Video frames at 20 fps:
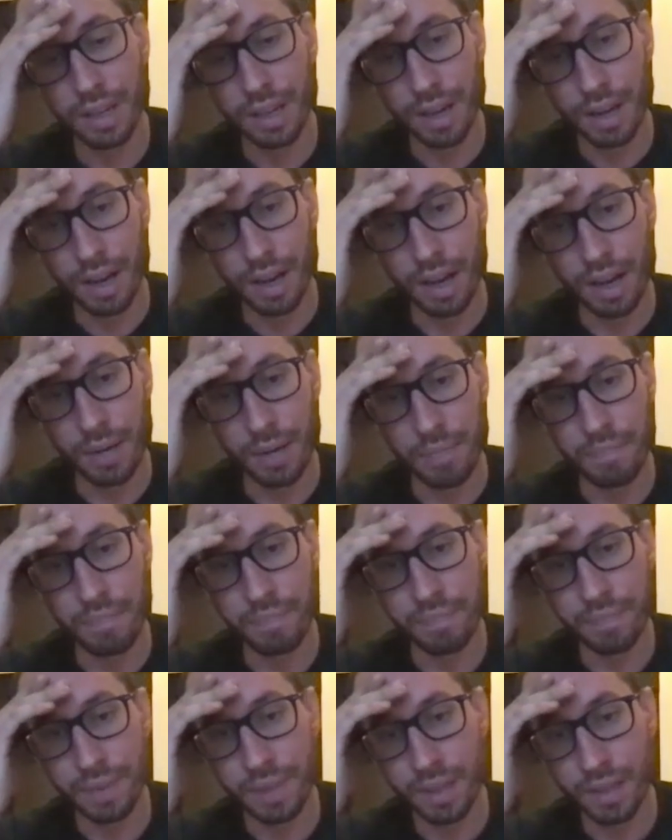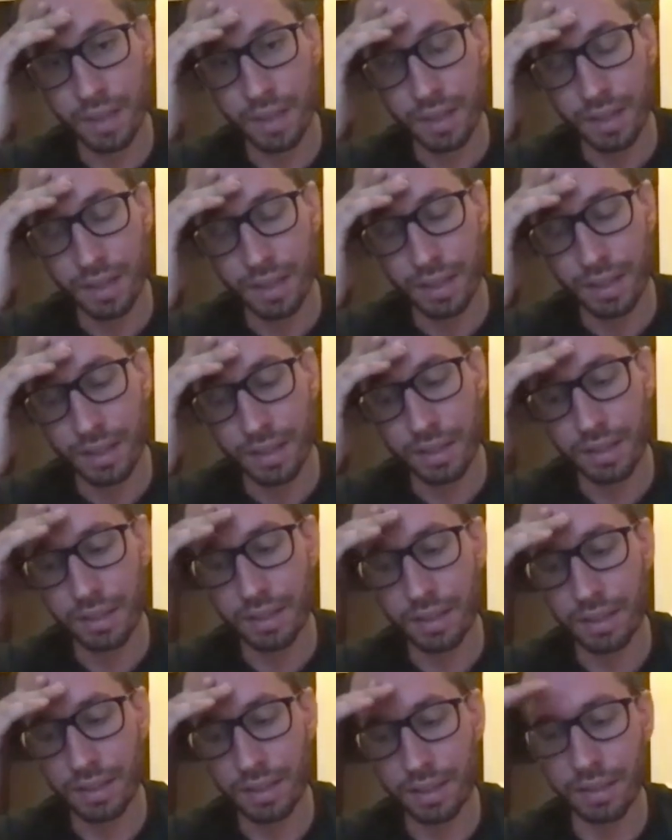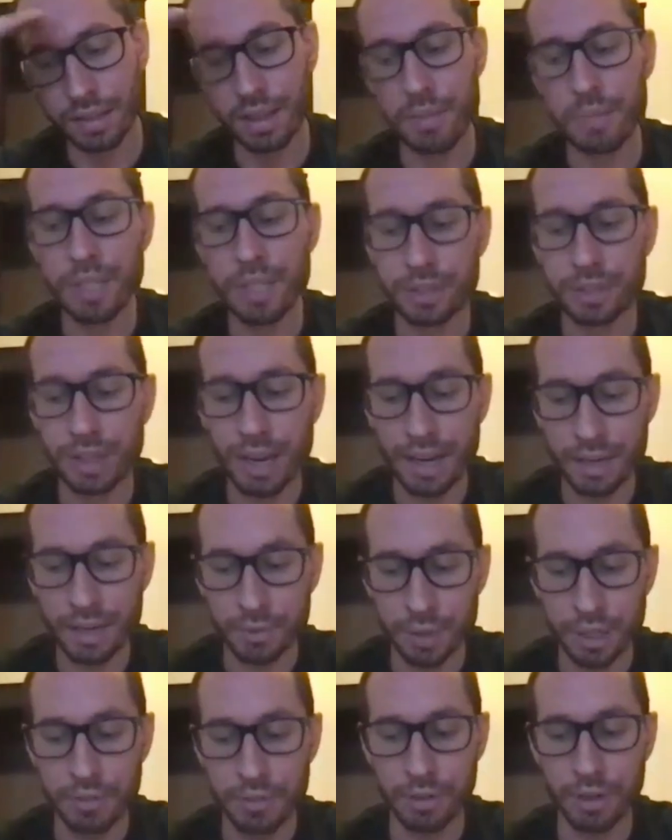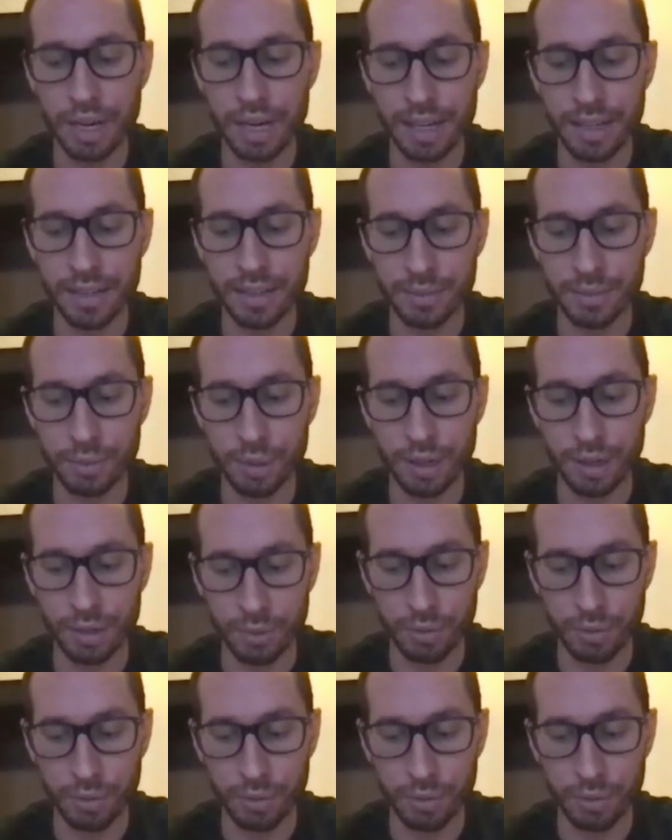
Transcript: Yeah. Um, let me try and rephrase what